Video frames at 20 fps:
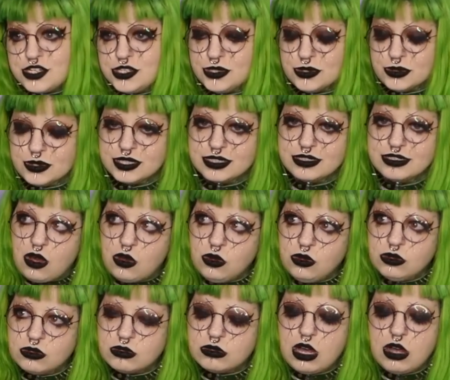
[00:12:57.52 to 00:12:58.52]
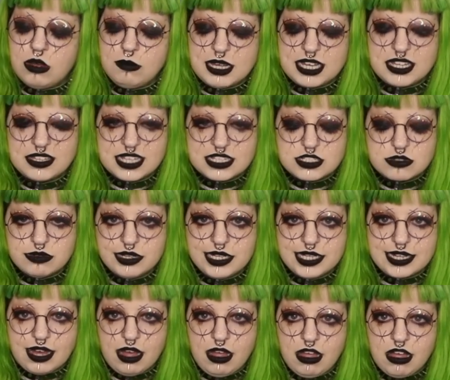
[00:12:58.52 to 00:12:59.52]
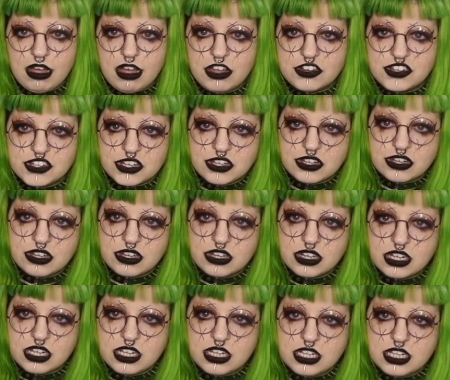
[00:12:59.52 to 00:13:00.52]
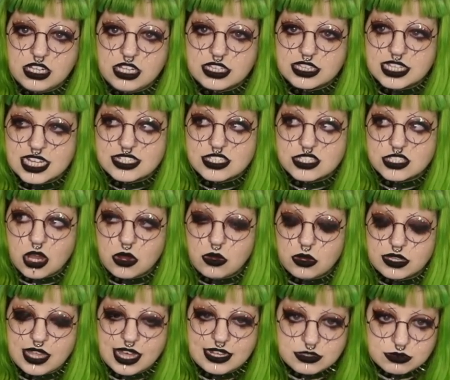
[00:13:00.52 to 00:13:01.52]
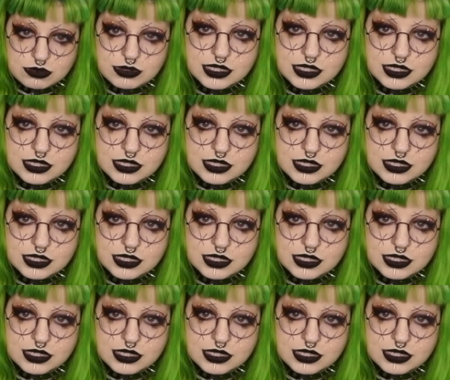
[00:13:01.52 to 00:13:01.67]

two. Oh, oh my god, that's really hard. That's so, that's